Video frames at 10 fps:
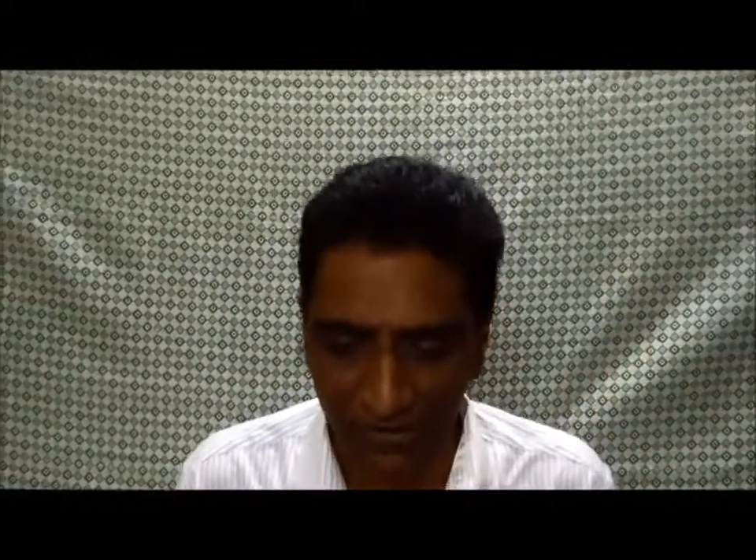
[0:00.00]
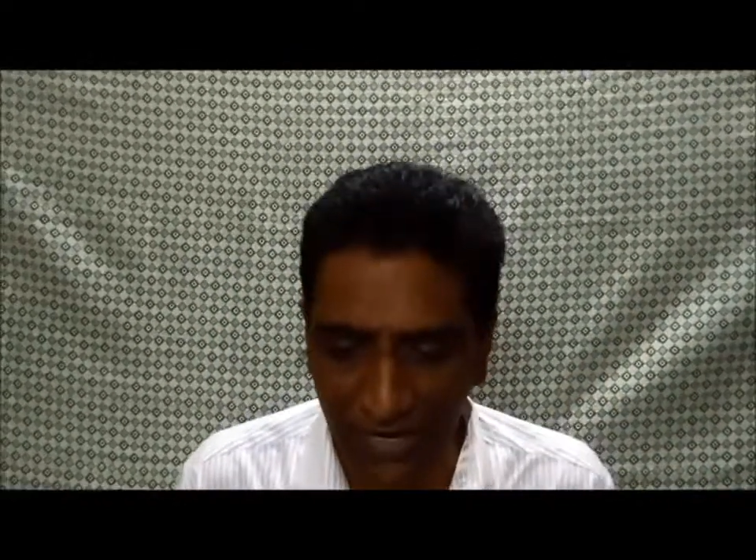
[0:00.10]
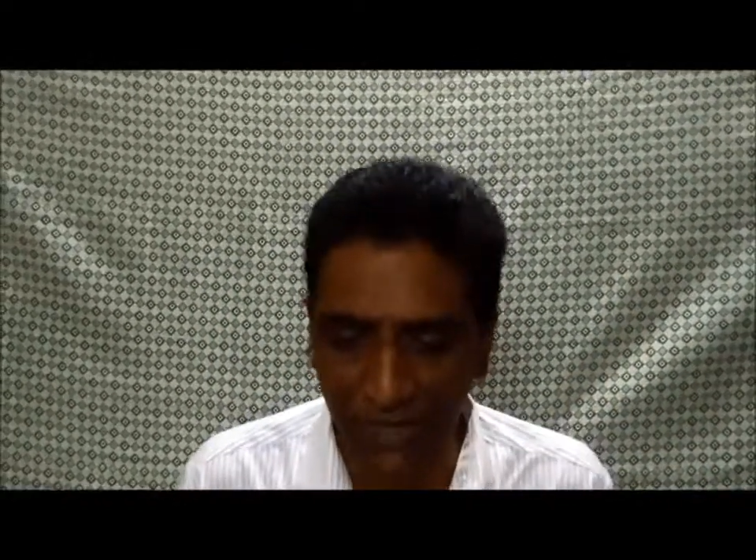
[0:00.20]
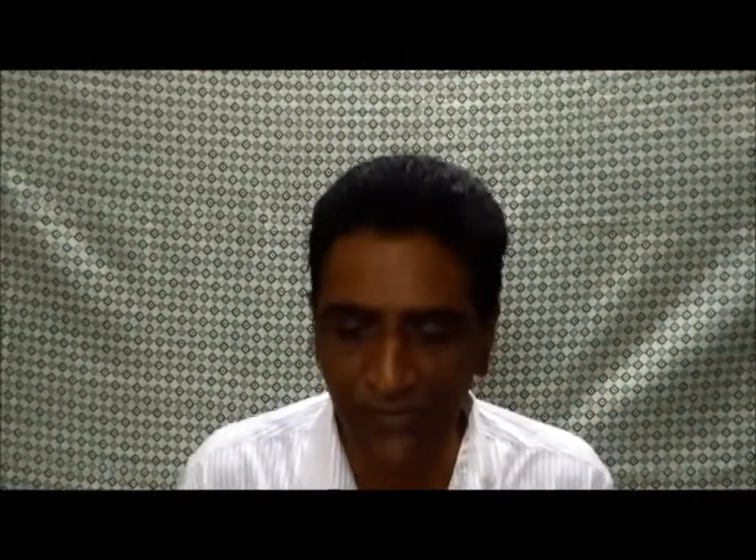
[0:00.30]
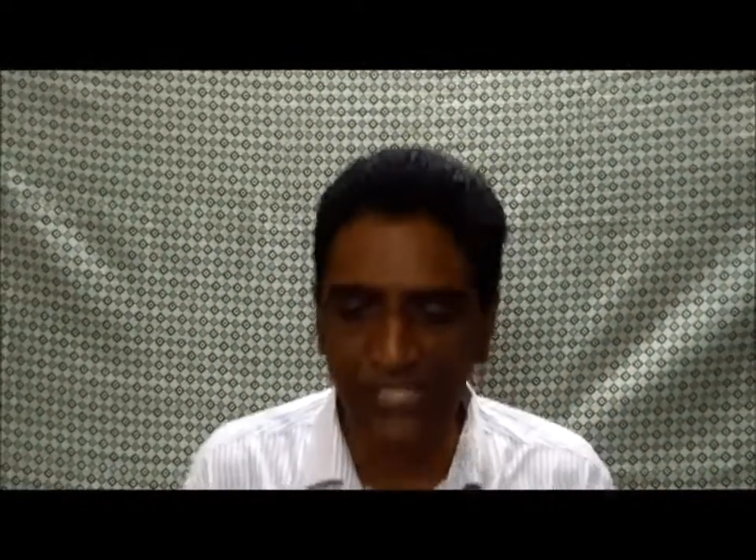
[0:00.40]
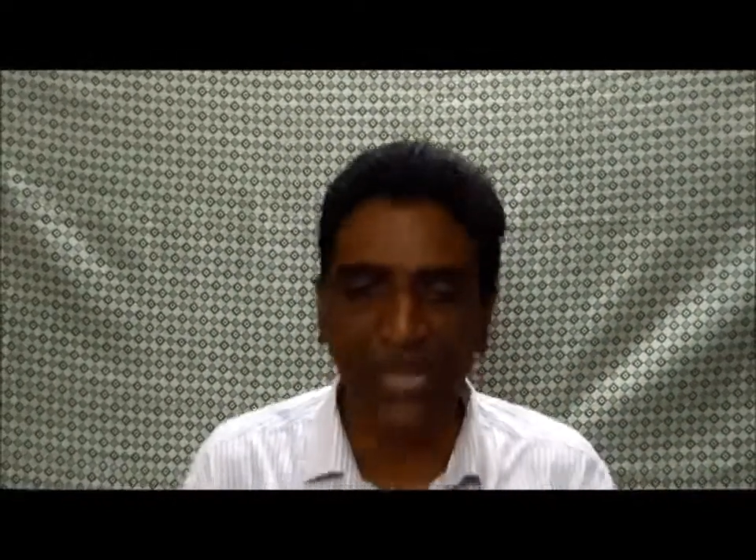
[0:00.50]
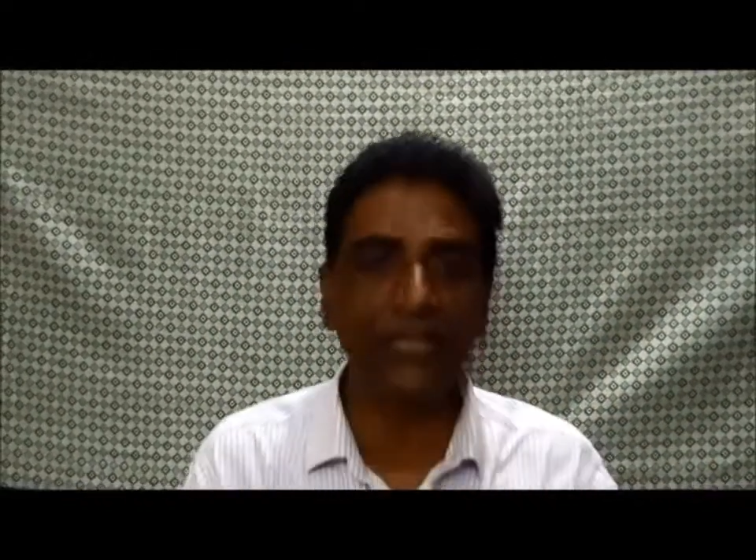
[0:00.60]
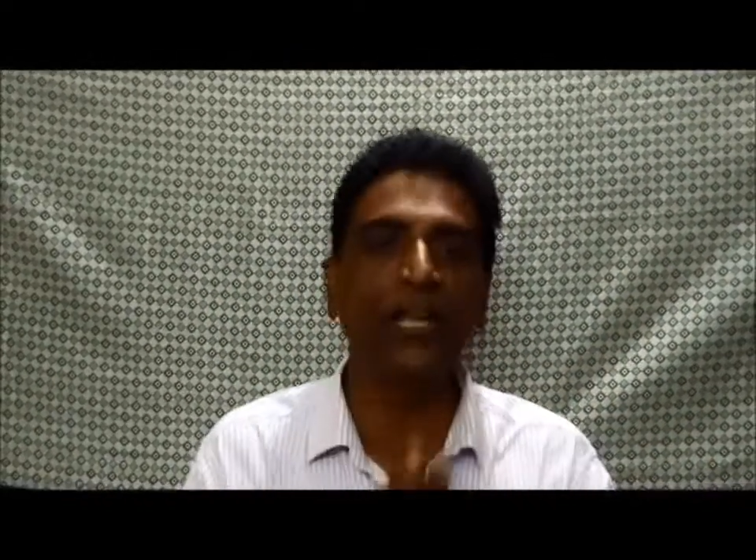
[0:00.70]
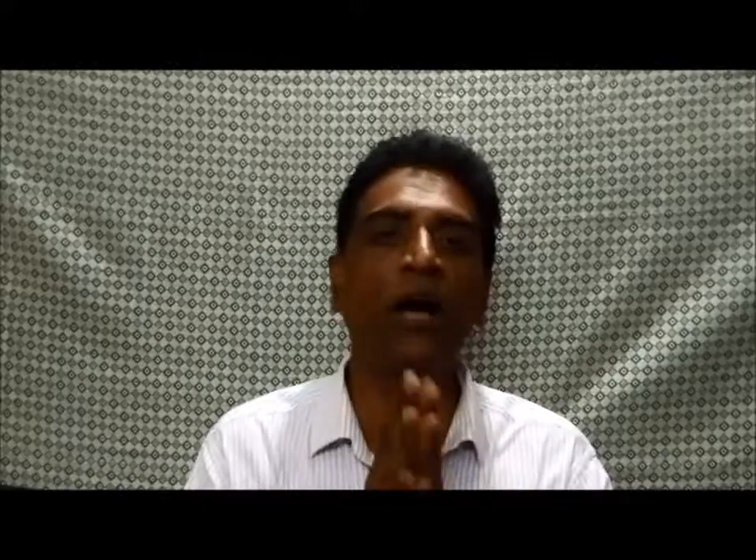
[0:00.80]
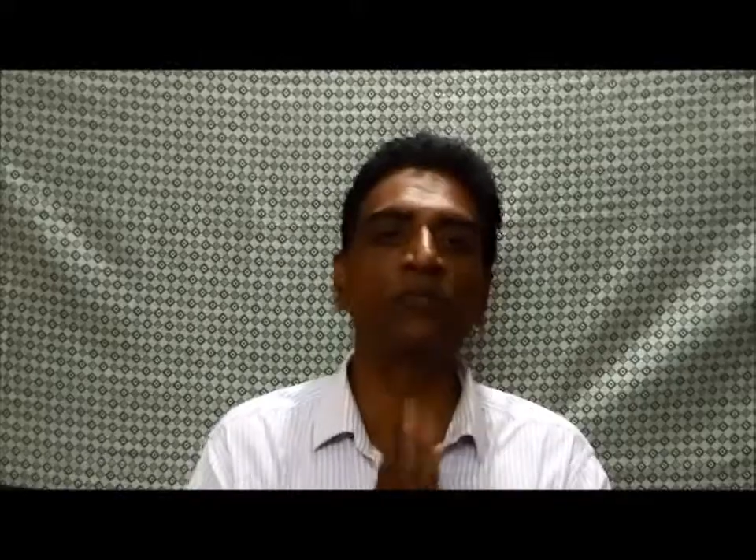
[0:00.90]
William
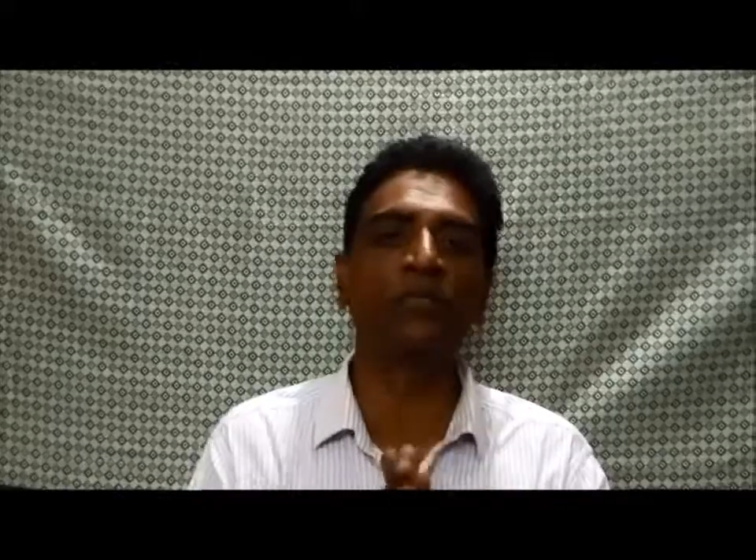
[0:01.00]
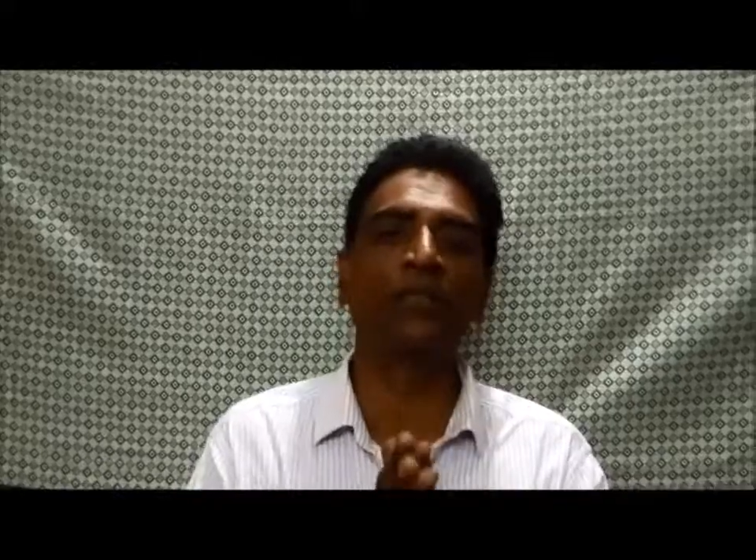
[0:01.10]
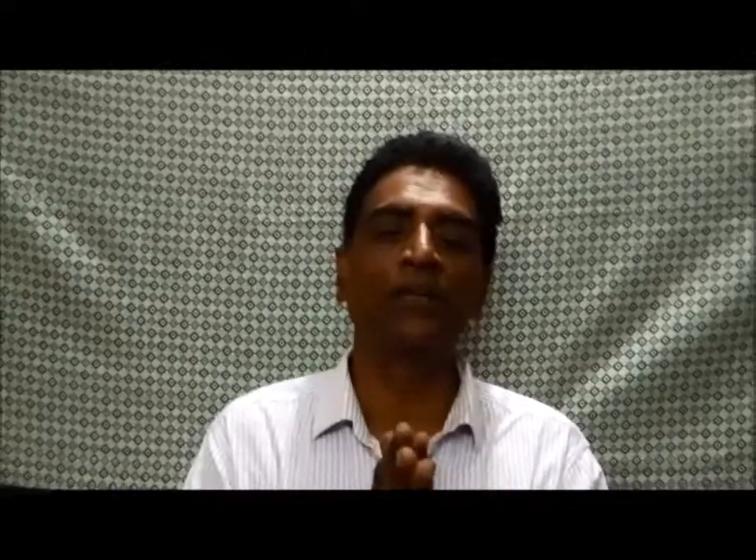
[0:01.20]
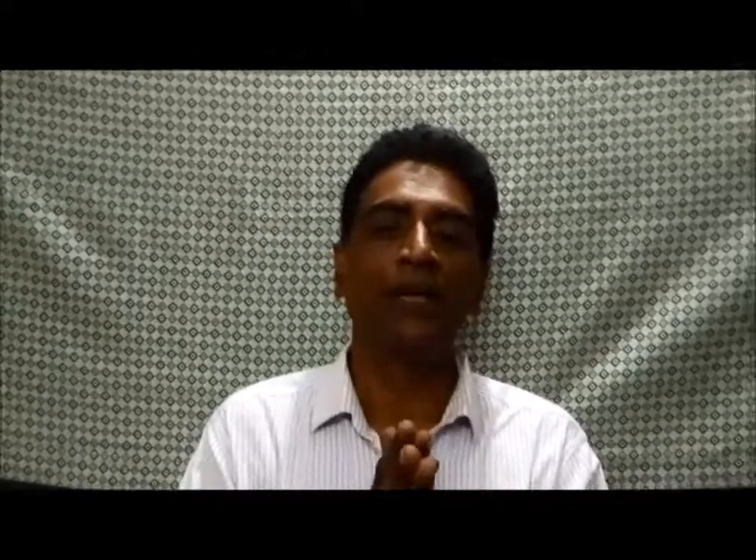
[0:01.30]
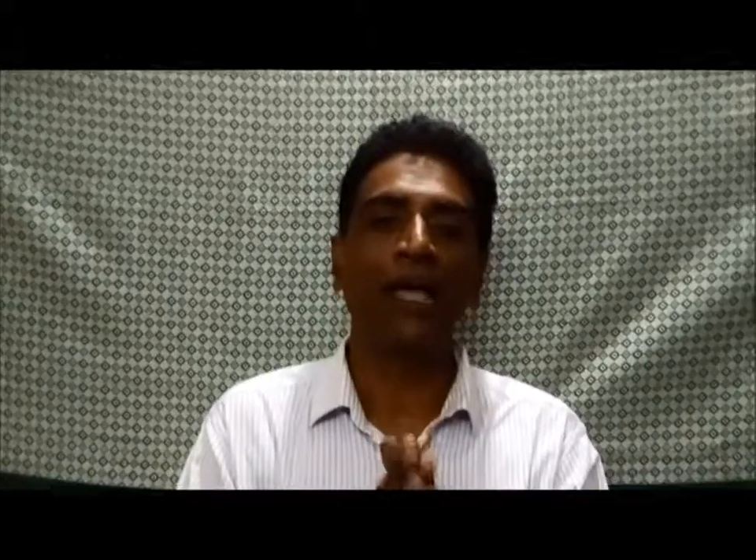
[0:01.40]
Stanley Haughton